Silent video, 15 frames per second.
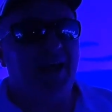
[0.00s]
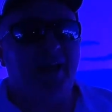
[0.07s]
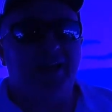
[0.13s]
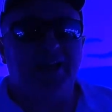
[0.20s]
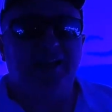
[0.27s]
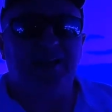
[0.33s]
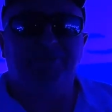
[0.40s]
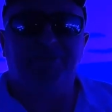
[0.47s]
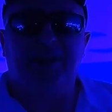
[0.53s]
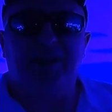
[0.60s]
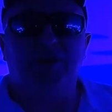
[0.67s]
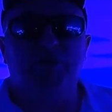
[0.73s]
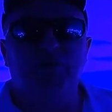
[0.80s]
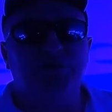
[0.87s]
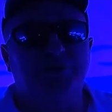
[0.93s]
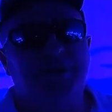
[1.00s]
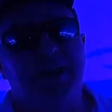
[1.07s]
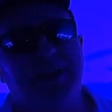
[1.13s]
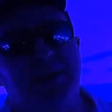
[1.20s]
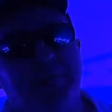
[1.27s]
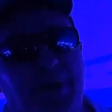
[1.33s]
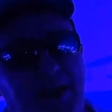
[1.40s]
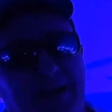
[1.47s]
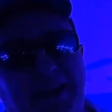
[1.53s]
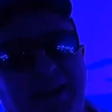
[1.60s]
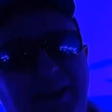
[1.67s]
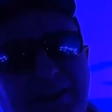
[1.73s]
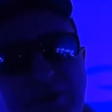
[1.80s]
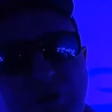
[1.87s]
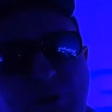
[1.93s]
and if they don't take it back
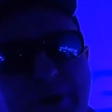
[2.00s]
in